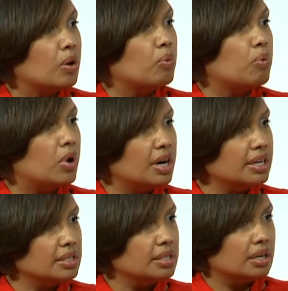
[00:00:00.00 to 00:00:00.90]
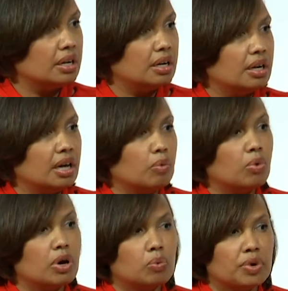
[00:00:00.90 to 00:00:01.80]
want and
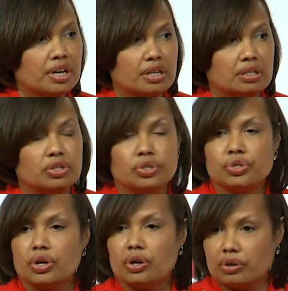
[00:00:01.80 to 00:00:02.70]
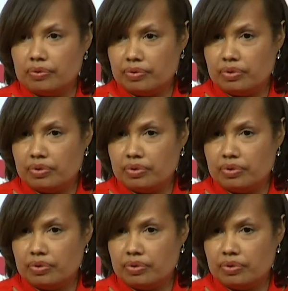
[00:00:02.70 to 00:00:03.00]
what we deserve.